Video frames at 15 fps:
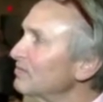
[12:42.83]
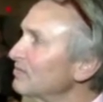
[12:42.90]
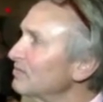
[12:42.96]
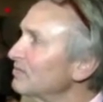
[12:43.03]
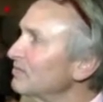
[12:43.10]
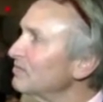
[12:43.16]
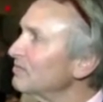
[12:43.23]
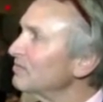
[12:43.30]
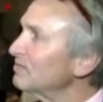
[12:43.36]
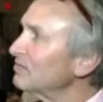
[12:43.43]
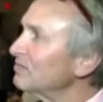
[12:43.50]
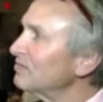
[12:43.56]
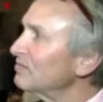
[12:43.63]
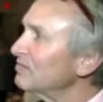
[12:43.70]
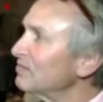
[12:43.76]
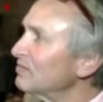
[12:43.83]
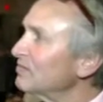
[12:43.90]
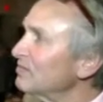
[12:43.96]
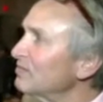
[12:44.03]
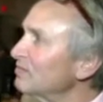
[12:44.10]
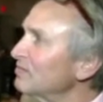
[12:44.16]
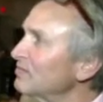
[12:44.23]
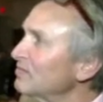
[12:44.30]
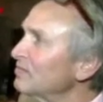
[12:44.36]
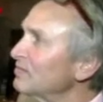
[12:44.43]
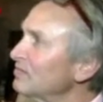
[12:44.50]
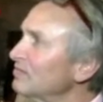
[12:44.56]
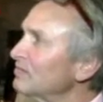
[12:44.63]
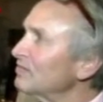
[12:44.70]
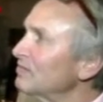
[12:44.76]

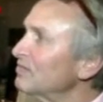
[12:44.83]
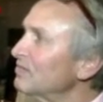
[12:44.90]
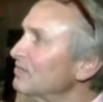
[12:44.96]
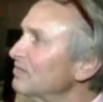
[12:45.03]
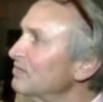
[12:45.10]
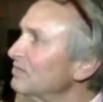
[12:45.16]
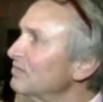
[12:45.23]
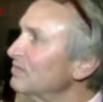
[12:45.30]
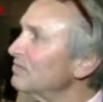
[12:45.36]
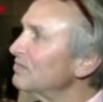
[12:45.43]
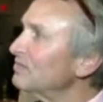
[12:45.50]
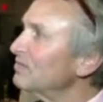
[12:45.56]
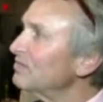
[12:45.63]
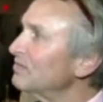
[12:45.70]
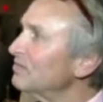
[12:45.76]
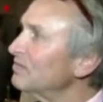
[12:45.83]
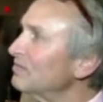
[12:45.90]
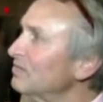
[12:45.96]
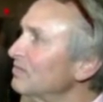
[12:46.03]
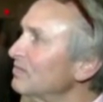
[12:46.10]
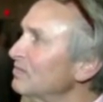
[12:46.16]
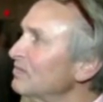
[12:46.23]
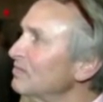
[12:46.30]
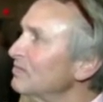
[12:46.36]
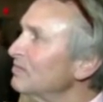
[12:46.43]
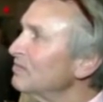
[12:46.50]
[no speech]